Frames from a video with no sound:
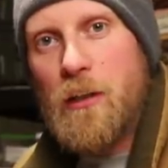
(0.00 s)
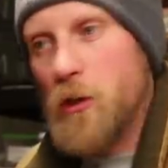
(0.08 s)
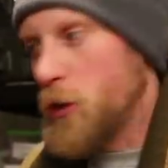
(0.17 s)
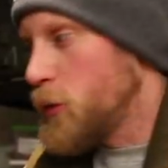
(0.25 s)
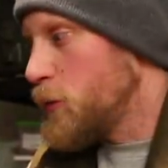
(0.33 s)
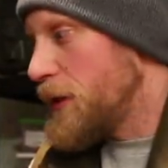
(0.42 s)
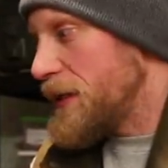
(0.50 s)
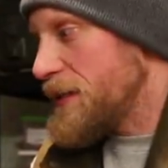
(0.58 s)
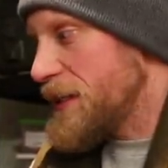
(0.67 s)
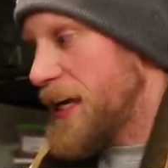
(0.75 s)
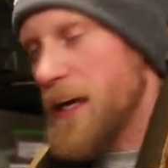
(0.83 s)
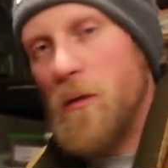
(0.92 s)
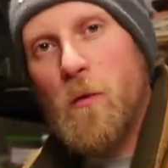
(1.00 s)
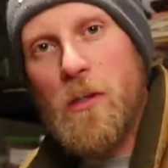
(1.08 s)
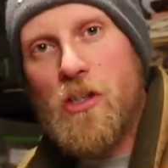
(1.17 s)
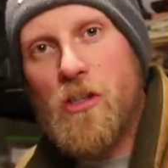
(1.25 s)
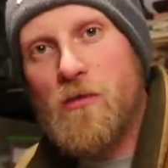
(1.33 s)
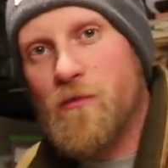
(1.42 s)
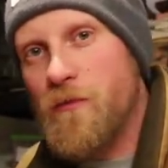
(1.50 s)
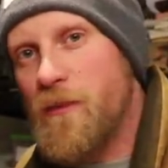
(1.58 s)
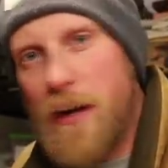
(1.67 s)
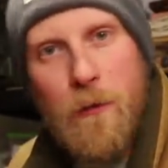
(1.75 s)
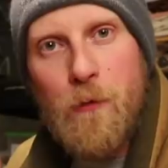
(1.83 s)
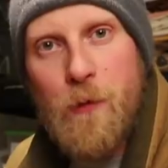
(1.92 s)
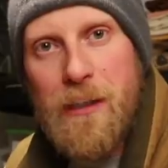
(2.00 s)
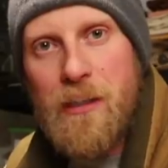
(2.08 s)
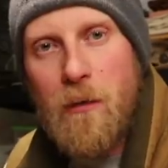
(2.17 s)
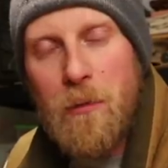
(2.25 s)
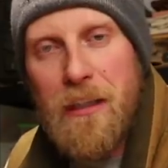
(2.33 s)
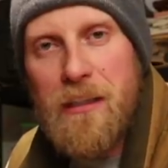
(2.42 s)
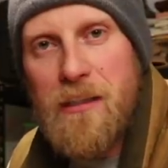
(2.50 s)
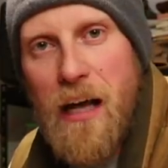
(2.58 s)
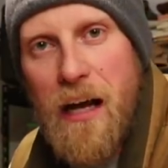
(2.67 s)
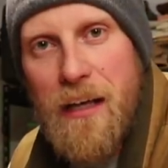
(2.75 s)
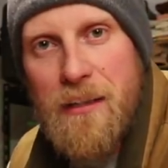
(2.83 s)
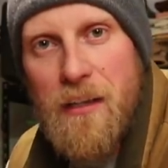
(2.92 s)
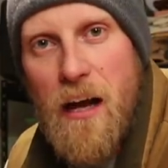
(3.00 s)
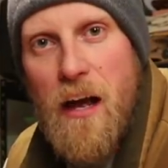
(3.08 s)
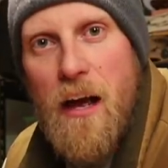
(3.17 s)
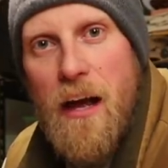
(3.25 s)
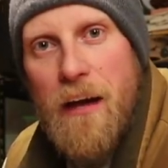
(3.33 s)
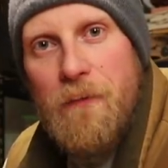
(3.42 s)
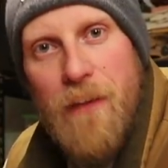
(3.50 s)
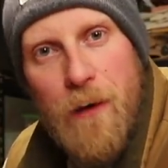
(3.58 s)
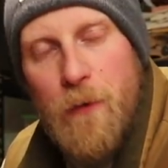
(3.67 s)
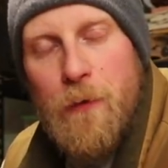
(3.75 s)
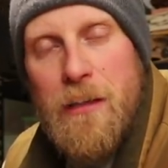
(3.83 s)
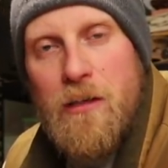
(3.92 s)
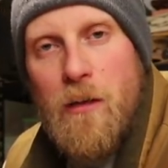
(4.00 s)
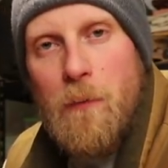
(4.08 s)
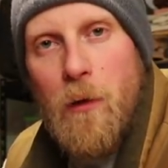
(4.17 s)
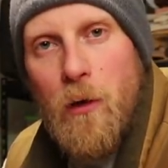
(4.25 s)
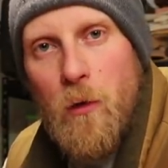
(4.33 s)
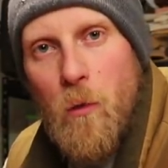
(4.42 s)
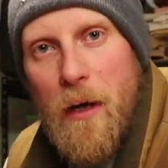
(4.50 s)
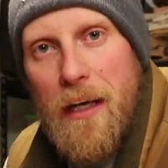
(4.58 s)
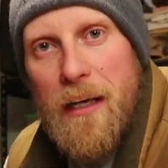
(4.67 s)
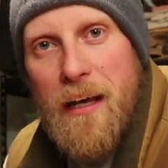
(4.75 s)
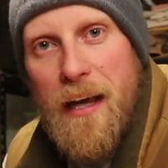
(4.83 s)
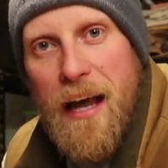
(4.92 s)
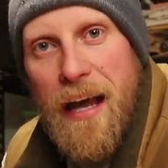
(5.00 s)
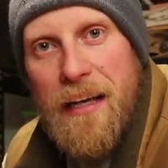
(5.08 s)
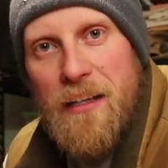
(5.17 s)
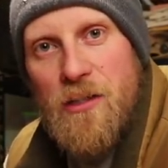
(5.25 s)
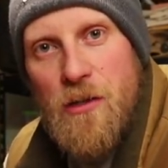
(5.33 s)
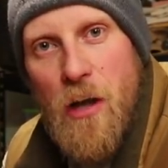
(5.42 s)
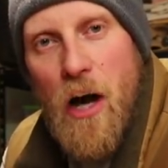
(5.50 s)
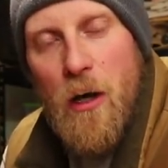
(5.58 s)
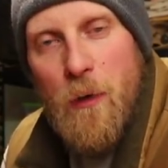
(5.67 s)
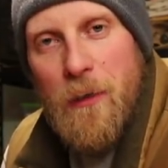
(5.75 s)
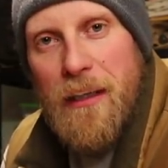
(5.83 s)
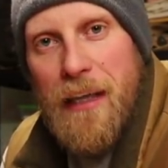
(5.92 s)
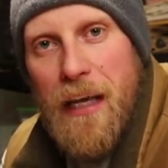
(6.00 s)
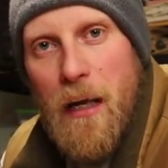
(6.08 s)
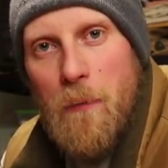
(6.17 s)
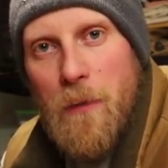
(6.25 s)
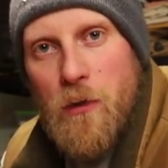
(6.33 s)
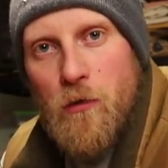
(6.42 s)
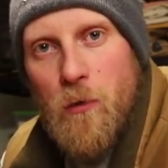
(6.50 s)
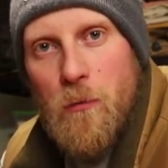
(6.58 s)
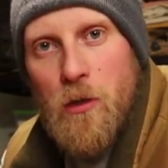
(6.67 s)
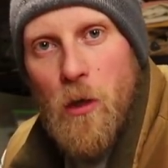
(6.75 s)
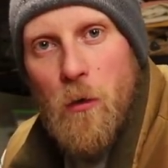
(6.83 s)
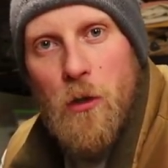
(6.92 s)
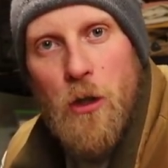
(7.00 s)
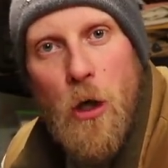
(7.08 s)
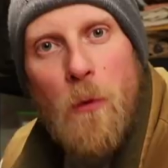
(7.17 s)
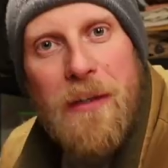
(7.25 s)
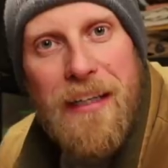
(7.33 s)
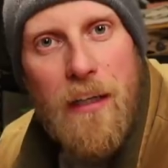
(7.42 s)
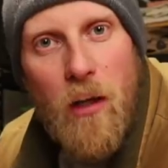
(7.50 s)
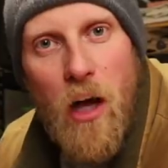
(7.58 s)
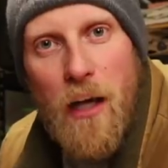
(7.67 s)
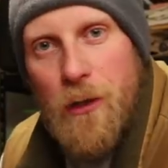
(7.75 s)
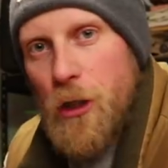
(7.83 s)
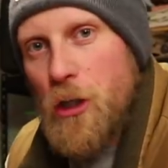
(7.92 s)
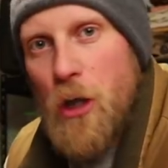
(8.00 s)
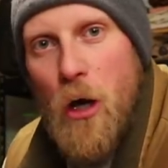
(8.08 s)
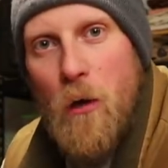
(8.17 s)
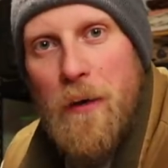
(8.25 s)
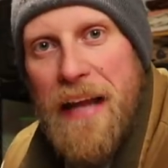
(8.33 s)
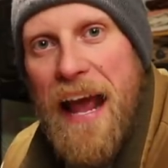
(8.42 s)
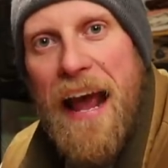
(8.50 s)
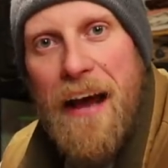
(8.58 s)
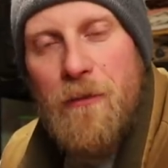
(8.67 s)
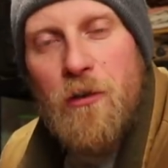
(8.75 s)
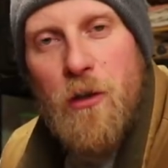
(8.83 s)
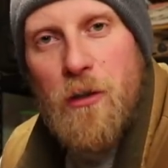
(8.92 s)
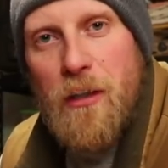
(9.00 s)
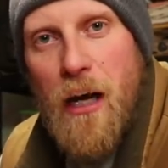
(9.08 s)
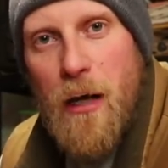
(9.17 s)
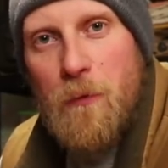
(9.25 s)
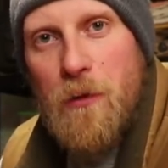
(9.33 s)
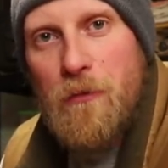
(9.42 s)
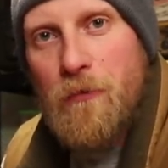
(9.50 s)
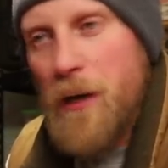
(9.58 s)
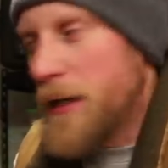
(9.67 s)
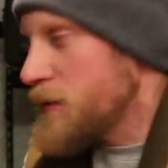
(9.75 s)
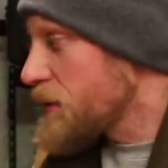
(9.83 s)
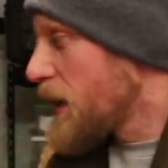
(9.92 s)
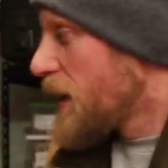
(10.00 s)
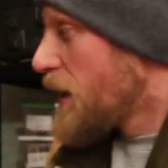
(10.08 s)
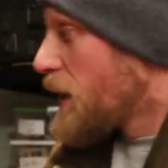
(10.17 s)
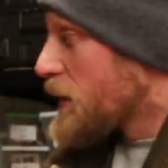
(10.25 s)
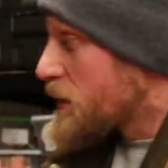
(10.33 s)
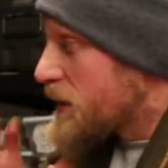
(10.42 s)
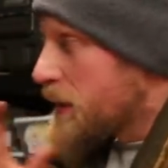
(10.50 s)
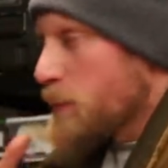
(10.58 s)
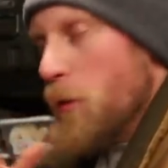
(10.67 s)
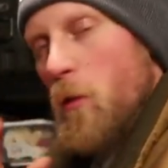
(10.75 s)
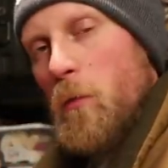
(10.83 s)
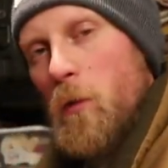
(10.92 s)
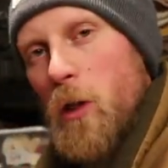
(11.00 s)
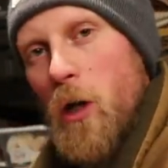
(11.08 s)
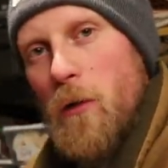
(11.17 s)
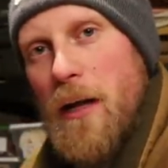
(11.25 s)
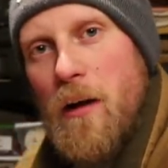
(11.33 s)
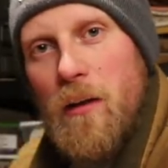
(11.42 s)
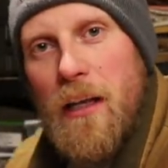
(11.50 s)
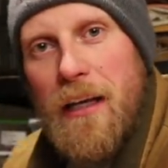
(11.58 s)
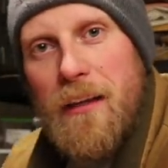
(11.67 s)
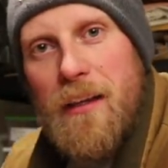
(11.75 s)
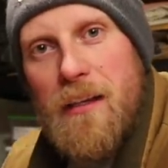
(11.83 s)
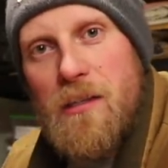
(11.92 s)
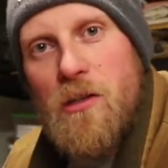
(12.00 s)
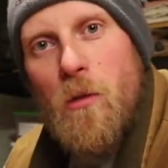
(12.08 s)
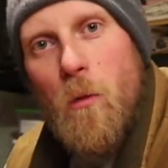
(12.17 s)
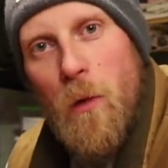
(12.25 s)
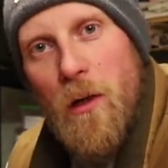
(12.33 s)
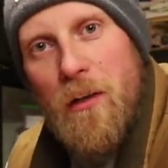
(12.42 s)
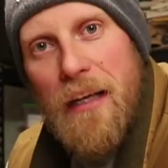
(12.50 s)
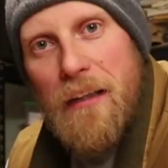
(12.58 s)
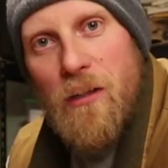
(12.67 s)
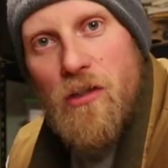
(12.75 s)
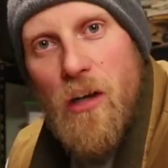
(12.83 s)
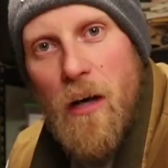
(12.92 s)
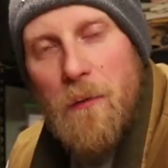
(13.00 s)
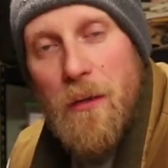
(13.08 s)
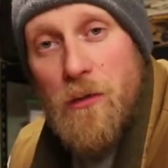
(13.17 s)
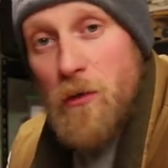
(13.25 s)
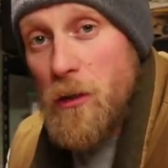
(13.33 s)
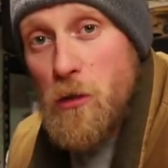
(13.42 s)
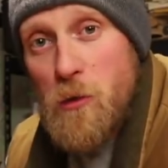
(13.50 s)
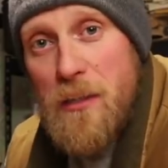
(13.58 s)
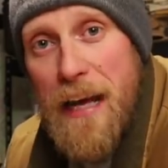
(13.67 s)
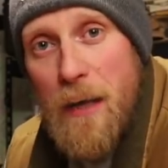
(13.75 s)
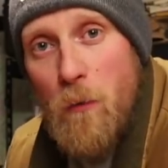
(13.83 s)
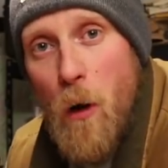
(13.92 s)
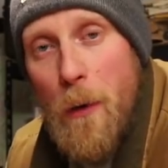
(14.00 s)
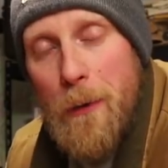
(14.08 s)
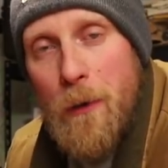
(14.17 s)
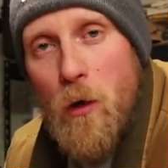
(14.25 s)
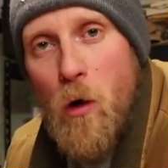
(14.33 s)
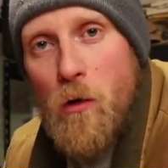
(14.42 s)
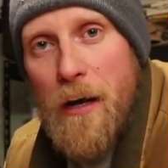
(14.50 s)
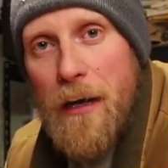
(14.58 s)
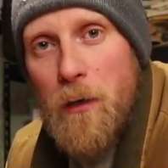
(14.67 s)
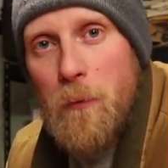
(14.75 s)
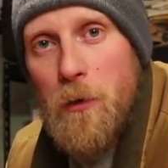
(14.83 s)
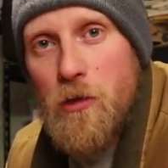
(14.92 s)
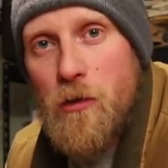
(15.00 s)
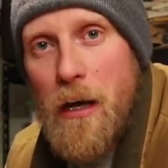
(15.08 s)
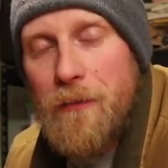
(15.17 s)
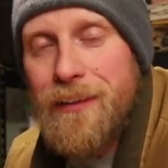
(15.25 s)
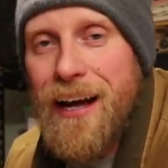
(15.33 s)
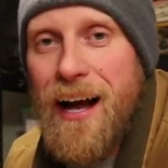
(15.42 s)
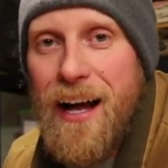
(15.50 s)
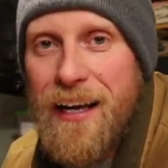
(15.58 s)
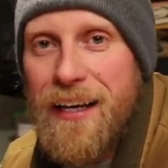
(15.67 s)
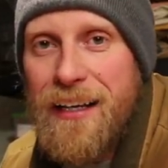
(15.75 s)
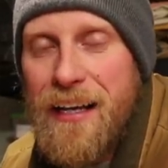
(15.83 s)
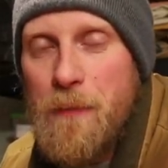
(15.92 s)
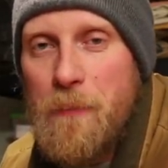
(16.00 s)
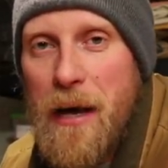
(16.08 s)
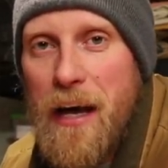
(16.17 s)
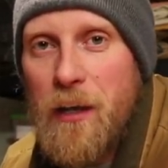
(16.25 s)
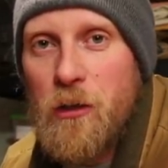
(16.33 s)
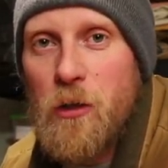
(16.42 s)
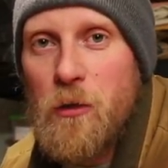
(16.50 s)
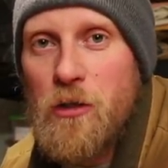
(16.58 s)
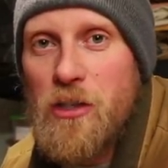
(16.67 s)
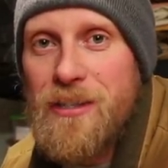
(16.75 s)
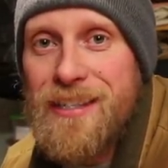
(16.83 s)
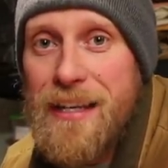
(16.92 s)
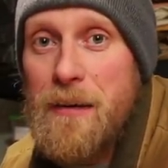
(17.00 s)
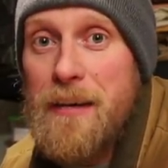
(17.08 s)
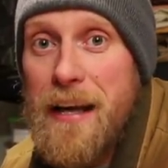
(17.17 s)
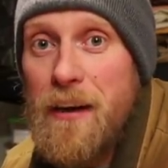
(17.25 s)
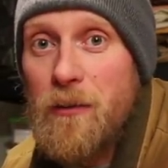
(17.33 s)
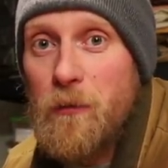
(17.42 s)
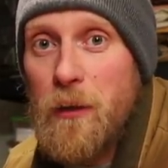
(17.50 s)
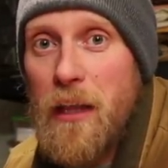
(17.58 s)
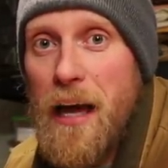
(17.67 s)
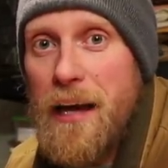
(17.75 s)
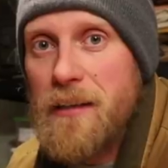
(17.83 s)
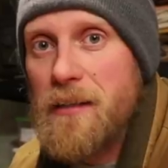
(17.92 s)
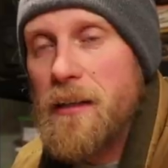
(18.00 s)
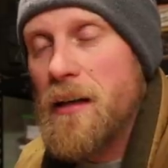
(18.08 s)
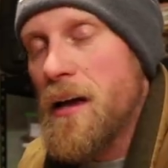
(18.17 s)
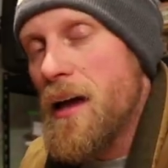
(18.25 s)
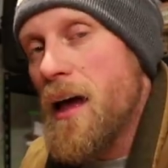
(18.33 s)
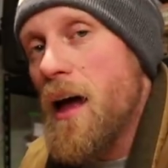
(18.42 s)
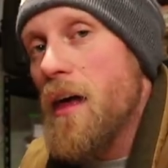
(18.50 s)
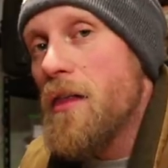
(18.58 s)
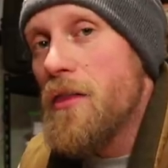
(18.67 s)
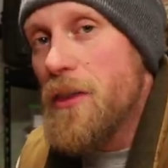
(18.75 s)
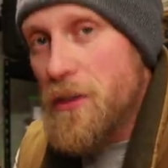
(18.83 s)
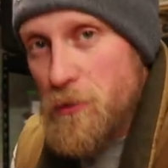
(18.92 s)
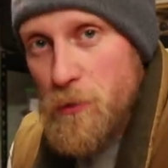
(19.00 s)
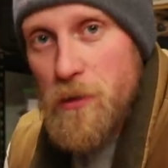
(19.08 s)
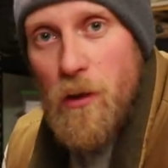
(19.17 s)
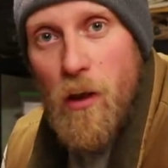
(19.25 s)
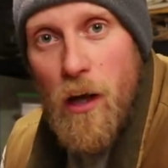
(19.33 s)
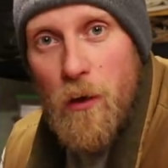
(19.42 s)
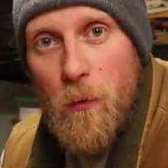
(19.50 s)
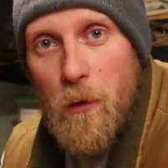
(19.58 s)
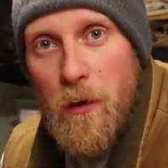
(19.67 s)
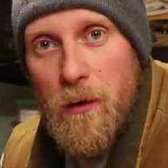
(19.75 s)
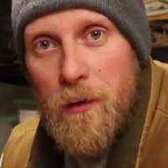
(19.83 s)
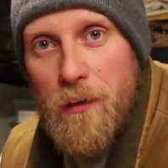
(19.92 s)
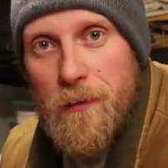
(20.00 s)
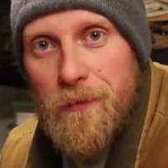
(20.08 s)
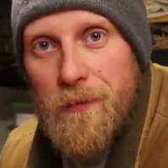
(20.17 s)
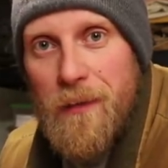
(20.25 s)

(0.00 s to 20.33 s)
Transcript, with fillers: into this kit, which is very reasonably sized, very reasonable in weight, and it's not going to take up much room. So you don't need a lot to go and have a good time with friends. Simple loadout like this will get the job done. So this was Dan Wowak of Coal Cracker Bushcraft. I got to get back to just sitting down and relaxing. This was a lot of work.